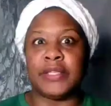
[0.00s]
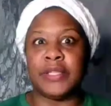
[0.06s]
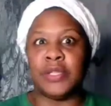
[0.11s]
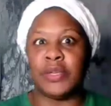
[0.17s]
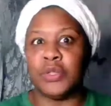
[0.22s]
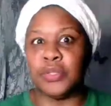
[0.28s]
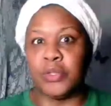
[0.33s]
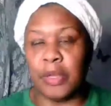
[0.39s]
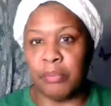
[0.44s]
I
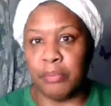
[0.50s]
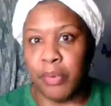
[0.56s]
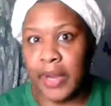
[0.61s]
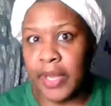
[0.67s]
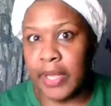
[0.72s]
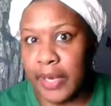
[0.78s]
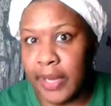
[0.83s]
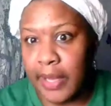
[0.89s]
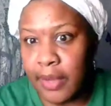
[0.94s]
told you I'm
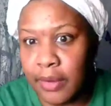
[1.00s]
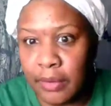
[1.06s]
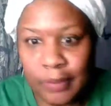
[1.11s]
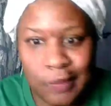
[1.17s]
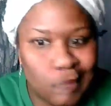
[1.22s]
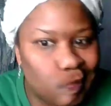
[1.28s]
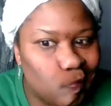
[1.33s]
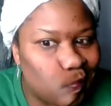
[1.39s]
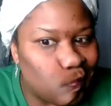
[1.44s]
breaking
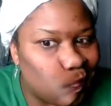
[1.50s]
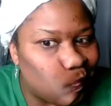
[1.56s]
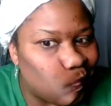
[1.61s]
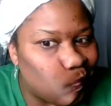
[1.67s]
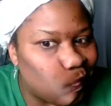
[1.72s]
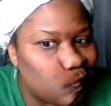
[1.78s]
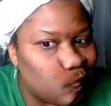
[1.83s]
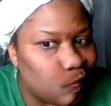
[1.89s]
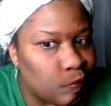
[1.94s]
out.
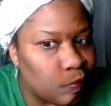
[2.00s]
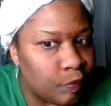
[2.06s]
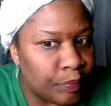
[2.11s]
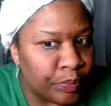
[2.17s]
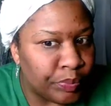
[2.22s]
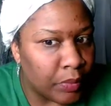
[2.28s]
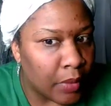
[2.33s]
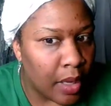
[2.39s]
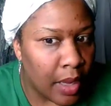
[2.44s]

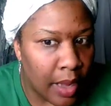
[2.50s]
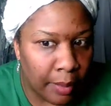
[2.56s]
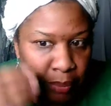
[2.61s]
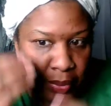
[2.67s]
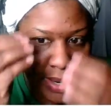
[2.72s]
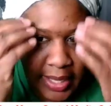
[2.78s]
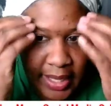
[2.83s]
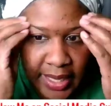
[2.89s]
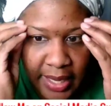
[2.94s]
I'm
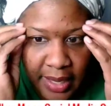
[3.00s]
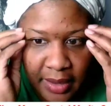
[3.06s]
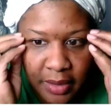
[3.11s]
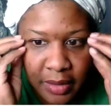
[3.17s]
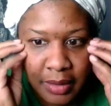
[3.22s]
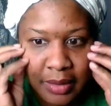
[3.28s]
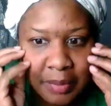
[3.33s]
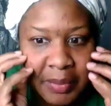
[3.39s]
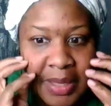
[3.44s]
breaking
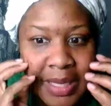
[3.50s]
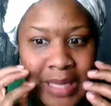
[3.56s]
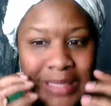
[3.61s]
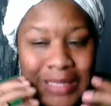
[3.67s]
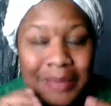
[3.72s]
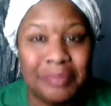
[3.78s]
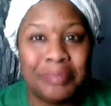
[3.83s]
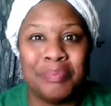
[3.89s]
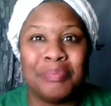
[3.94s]
out
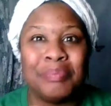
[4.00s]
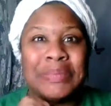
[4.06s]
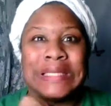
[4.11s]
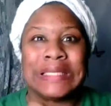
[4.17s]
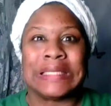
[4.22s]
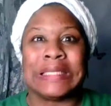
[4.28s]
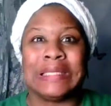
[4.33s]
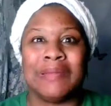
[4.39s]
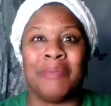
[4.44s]
because
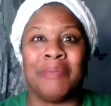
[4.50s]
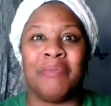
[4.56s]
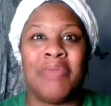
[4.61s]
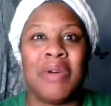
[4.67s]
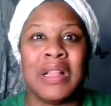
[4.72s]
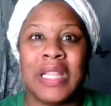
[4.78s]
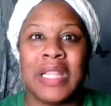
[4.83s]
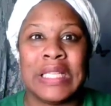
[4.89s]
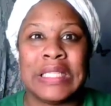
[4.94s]
I'm
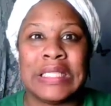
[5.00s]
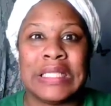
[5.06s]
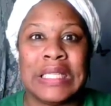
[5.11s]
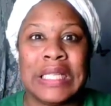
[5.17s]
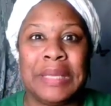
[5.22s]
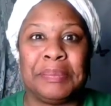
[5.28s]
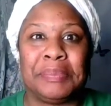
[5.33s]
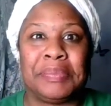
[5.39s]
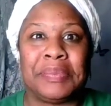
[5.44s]
falling
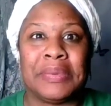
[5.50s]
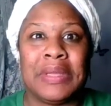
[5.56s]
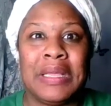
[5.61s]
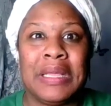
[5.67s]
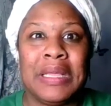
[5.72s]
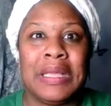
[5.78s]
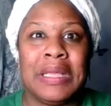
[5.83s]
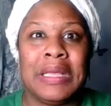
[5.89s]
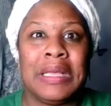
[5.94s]
asleep
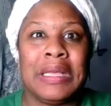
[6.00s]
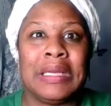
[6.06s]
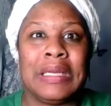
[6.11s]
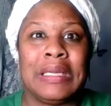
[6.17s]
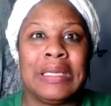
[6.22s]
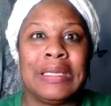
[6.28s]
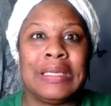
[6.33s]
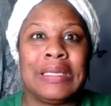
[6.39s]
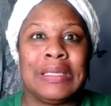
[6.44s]

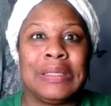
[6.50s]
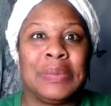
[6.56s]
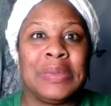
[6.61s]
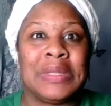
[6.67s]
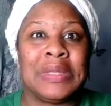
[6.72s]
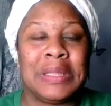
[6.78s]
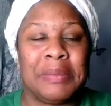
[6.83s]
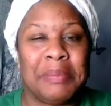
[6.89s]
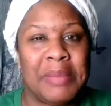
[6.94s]

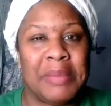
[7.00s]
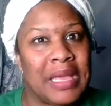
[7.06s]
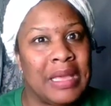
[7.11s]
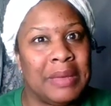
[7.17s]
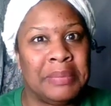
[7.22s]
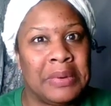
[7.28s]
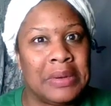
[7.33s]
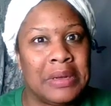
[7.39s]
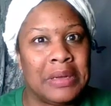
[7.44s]
with the makeup
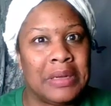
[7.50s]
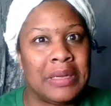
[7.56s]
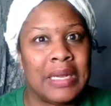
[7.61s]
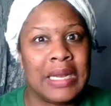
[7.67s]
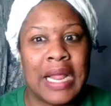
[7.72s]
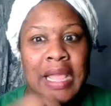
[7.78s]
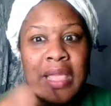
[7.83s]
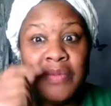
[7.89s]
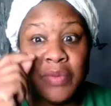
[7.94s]
on, and
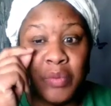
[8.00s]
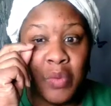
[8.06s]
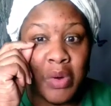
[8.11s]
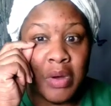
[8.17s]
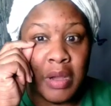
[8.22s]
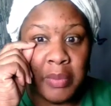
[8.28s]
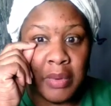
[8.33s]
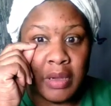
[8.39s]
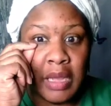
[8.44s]
I even
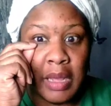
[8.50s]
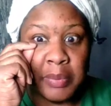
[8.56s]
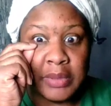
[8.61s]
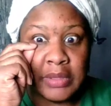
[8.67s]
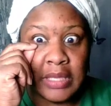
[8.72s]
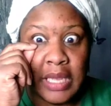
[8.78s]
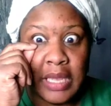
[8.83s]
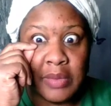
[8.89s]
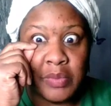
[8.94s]
woke up a
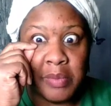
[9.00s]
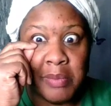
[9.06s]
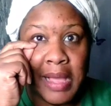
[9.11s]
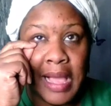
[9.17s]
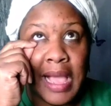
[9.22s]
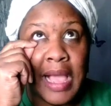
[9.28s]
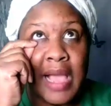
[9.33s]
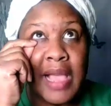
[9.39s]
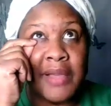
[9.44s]
couple times when
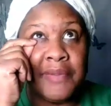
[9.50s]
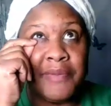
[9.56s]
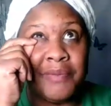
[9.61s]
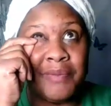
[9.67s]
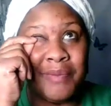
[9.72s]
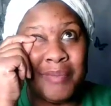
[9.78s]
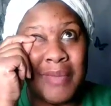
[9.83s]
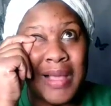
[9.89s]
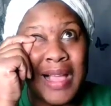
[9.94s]

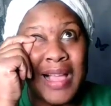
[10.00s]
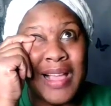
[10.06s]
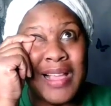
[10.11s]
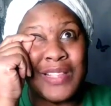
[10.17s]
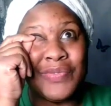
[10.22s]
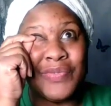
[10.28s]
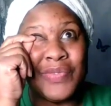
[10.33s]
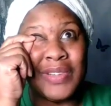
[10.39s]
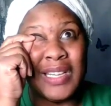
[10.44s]
my
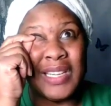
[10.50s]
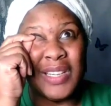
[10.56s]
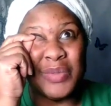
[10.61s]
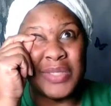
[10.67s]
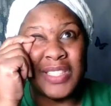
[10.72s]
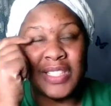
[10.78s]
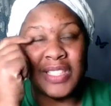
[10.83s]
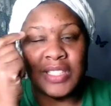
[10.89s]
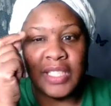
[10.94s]
eyes felt like they
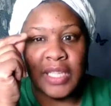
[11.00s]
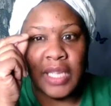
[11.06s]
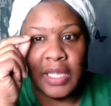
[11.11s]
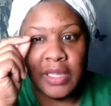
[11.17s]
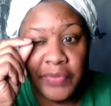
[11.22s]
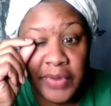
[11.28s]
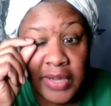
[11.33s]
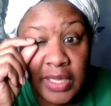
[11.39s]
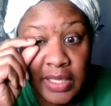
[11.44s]
were stuck
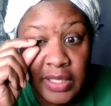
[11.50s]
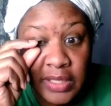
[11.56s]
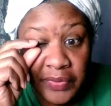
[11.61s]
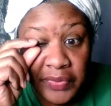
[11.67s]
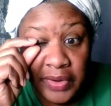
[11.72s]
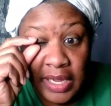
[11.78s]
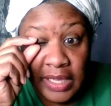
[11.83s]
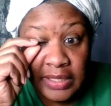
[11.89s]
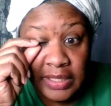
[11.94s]
together because
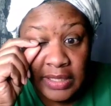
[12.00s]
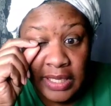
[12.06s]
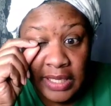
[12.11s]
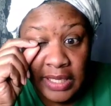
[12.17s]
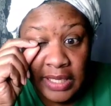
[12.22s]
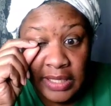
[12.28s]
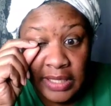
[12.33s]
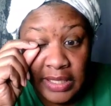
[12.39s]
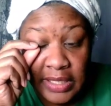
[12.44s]
I forgot to
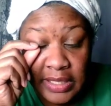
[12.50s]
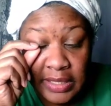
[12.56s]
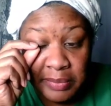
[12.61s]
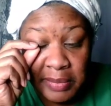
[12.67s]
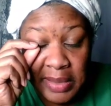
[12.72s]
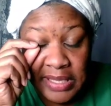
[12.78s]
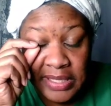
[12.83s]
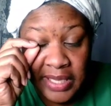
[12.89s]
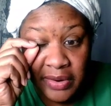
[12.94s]
take this
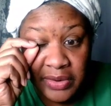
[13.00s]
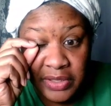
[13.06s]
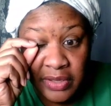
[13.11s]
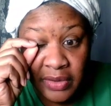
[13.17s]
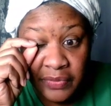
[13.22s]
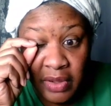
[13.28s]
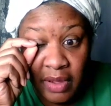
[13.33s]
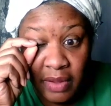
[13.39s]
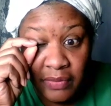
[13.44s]
mascara stuff
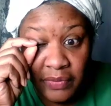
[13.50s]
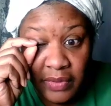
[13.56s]
off.